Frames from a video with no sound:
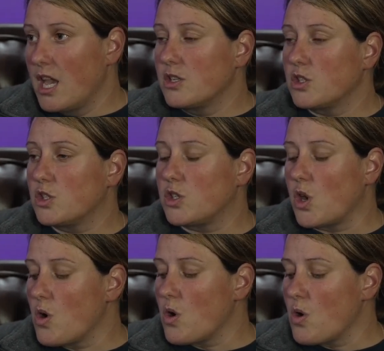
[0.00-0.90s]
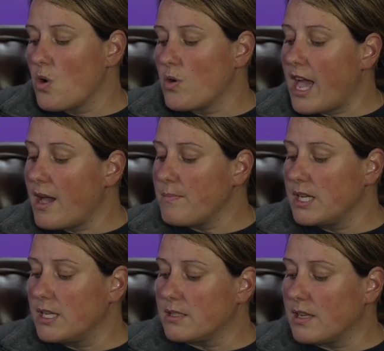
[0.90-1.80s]
So that
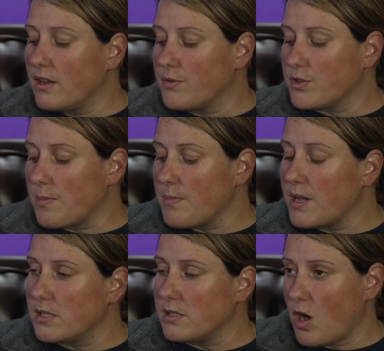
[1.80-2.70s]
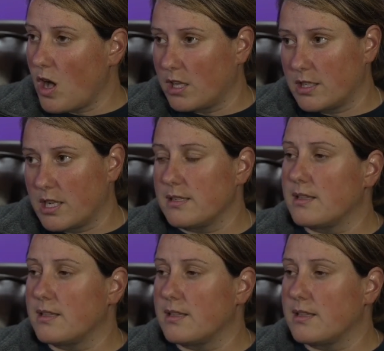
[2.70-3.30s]
means if somebody is colonized,